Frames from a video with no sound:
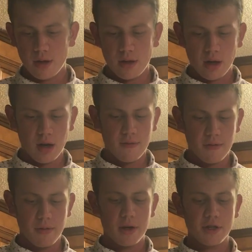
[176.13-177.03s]
and the
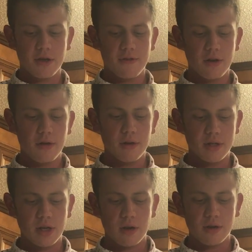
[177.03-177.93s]
confirmation of the
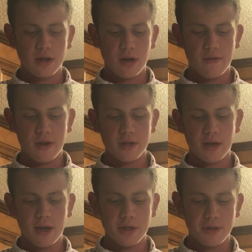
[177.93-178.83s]
newest Secretary of
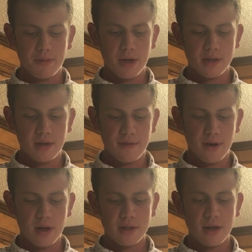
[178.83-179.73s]
Education, Betsy
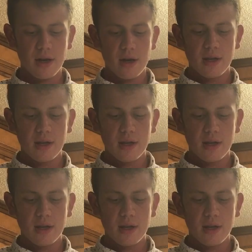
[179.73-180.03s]
DeVos,